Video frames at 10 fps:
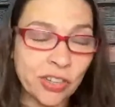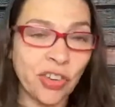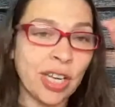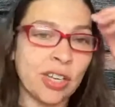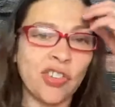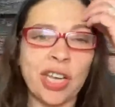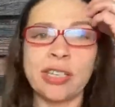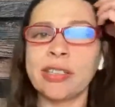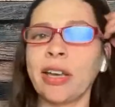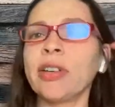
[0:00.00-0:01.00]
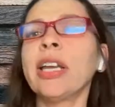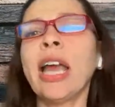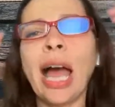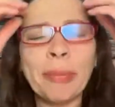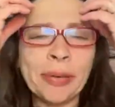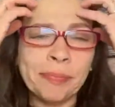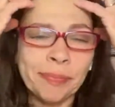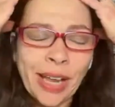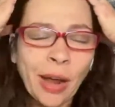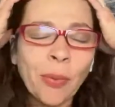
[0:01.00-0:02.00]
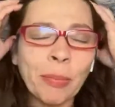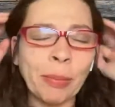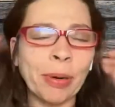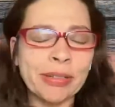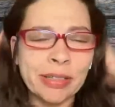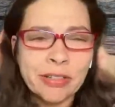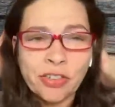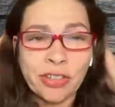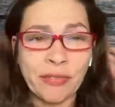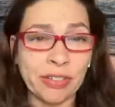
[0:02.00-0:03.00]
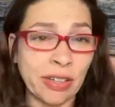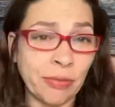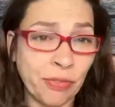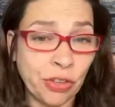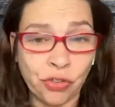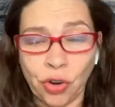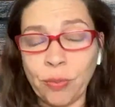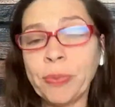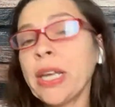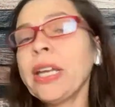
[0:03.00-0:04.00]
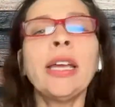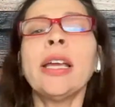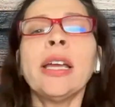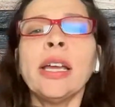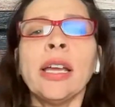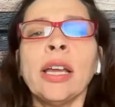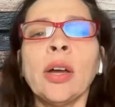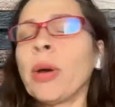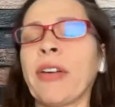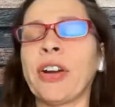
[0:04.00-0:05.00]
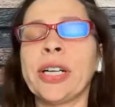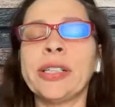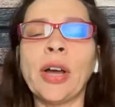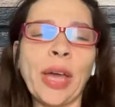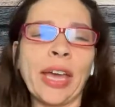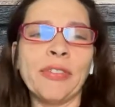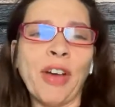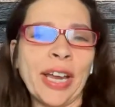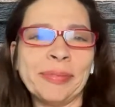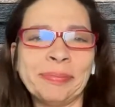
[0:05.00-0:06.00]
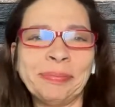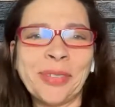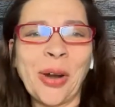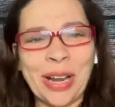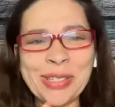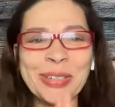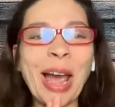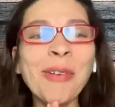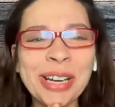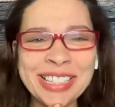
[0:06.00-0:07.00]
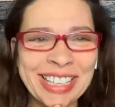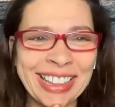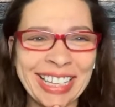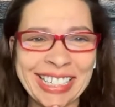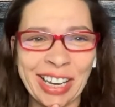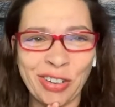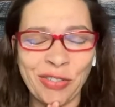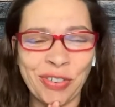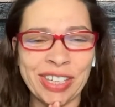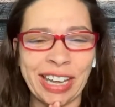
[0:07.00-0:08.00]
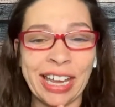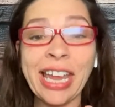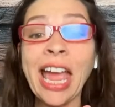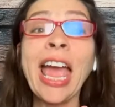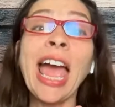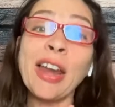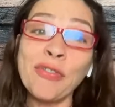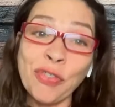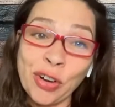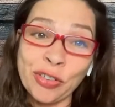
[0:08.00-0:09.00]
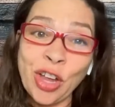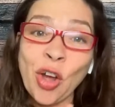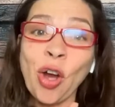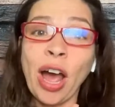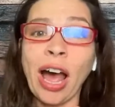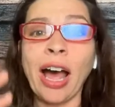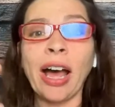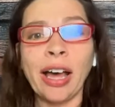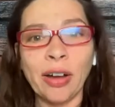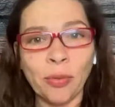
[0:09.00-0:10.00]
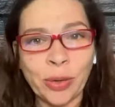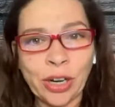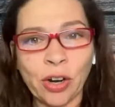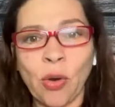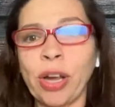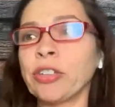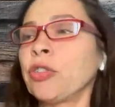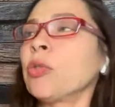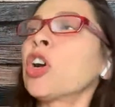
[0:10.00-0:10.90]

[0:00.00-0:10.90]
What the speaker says: that shaky, shaky sound. I mean, I wear my bracelets, just haven't done them for the show. Whatever. Okay, fine. All right. So now we're going to set the intention for the day. And first, we are going to